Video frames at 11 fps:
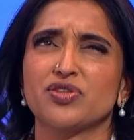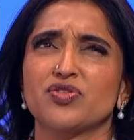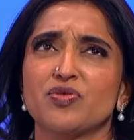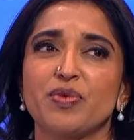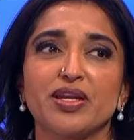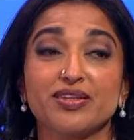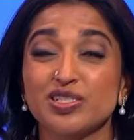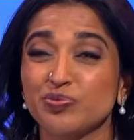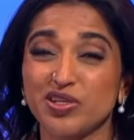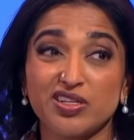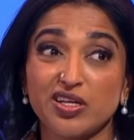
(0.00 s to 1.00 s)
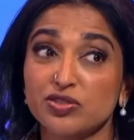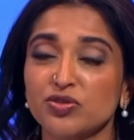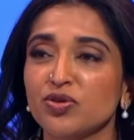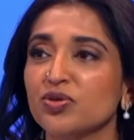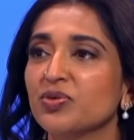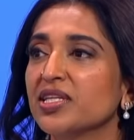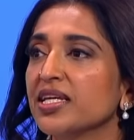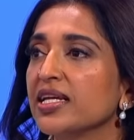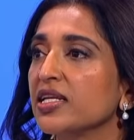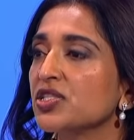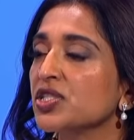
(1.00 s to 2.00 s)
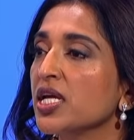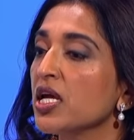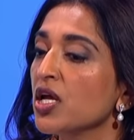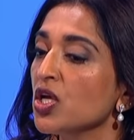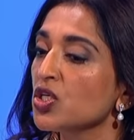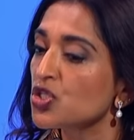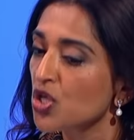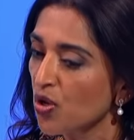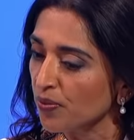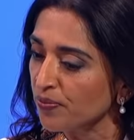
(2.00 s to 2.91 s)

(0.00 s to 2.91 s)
are tremendous, but not so good with the English. So...